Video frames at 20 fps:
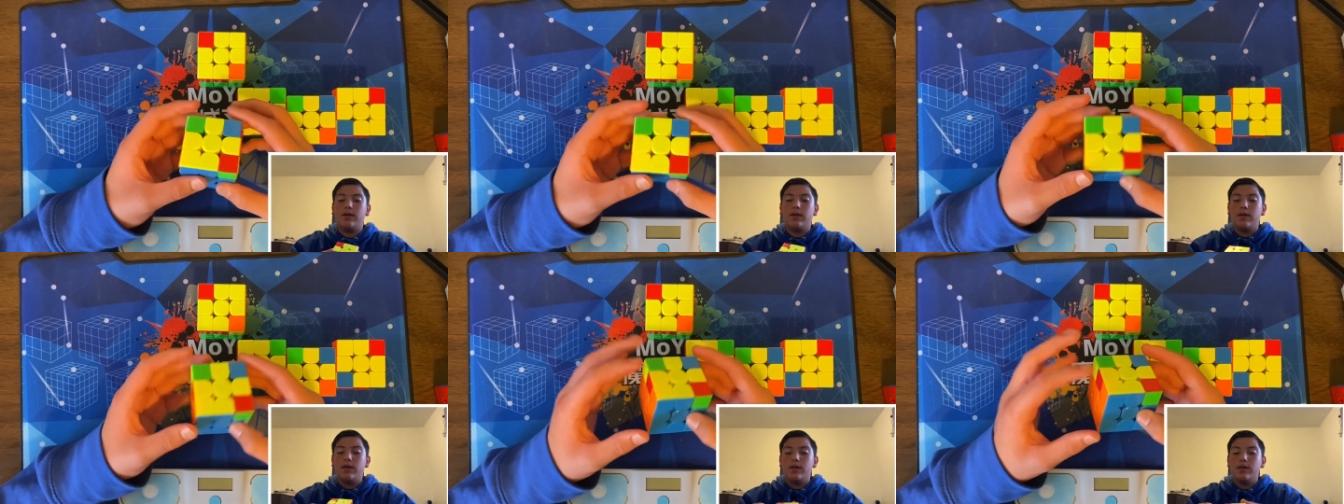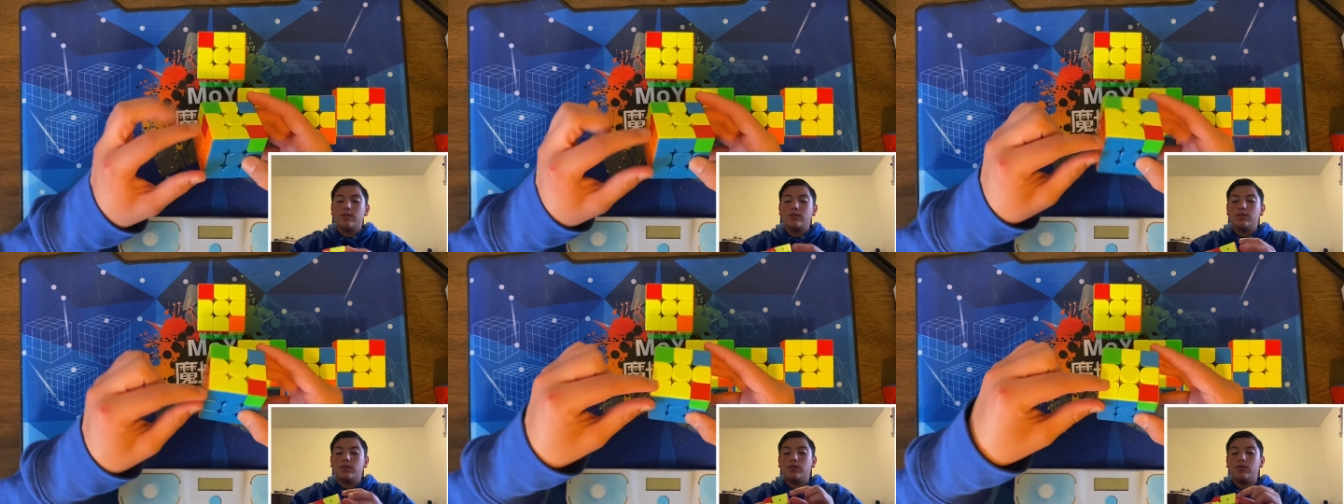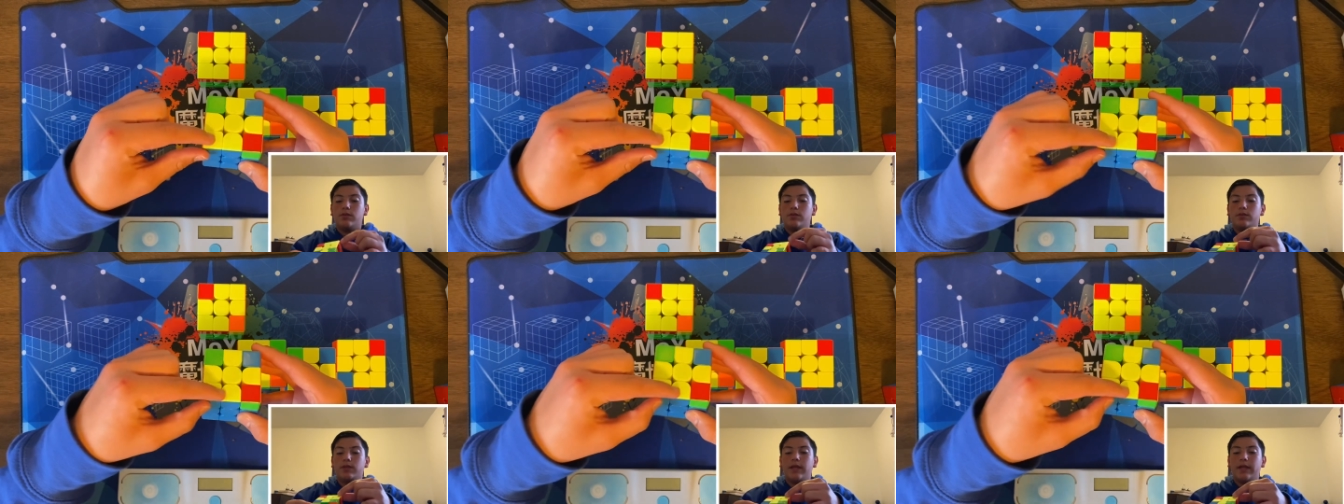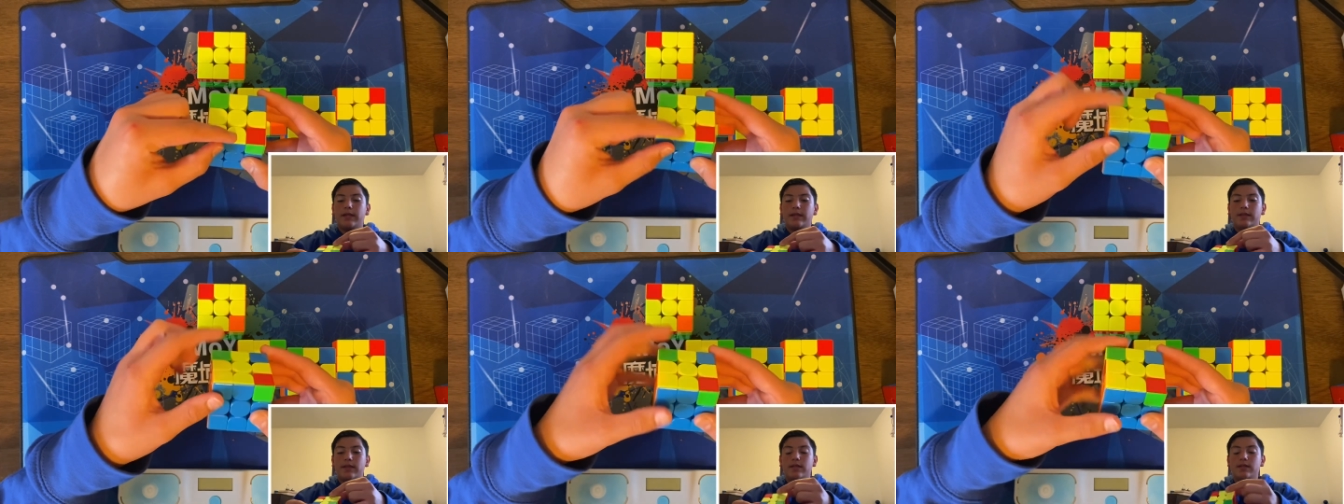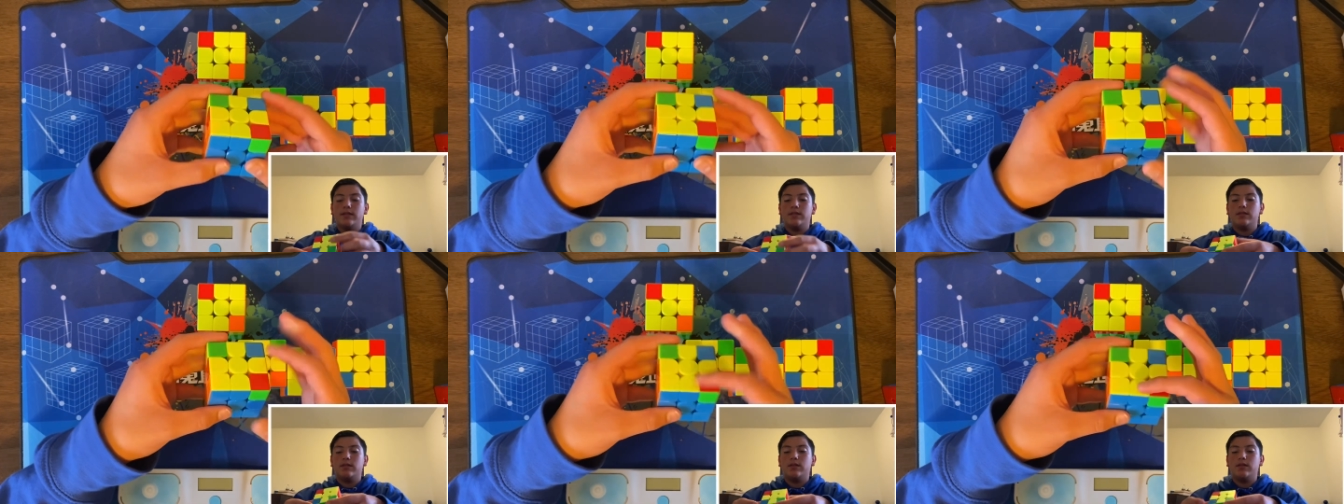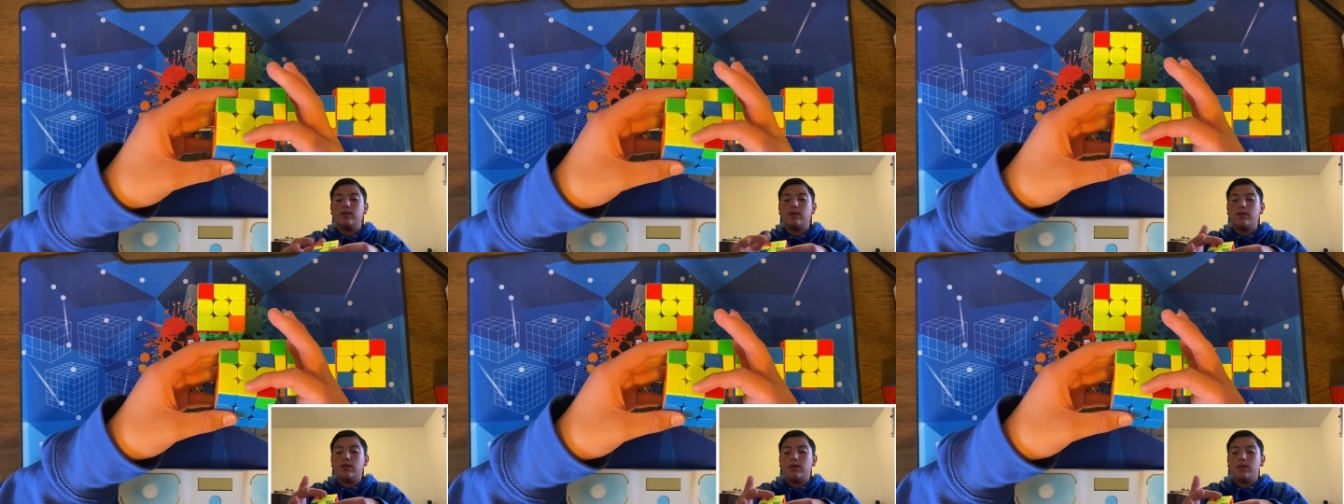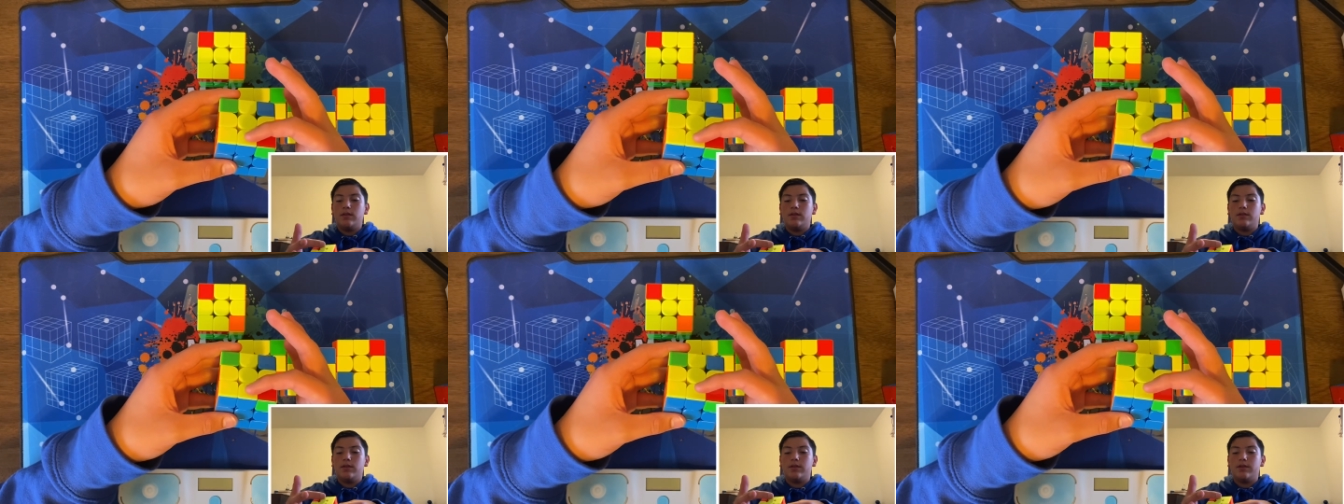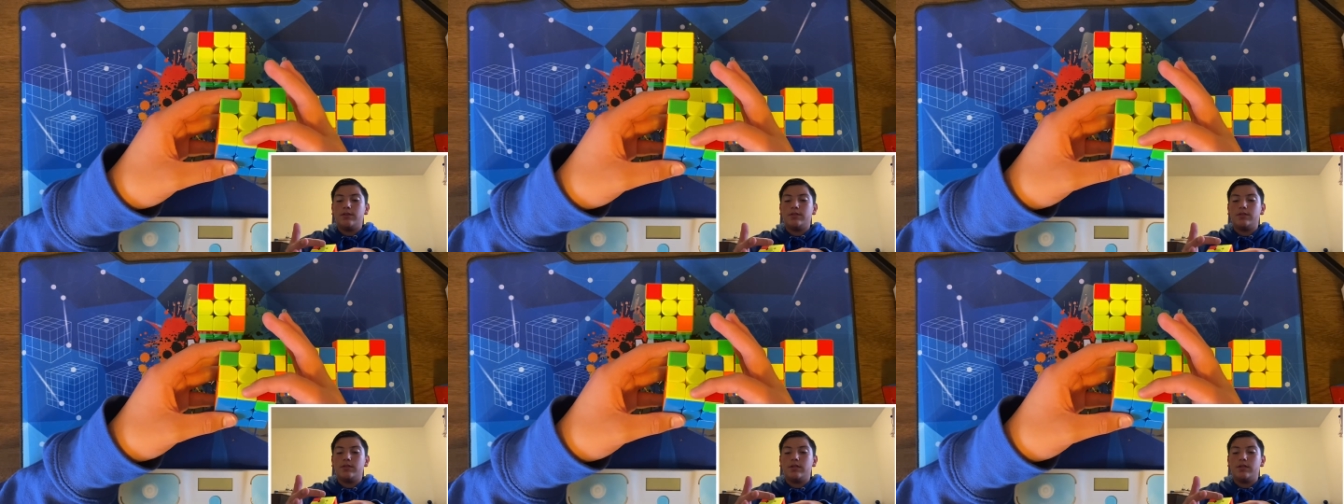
So like this, there's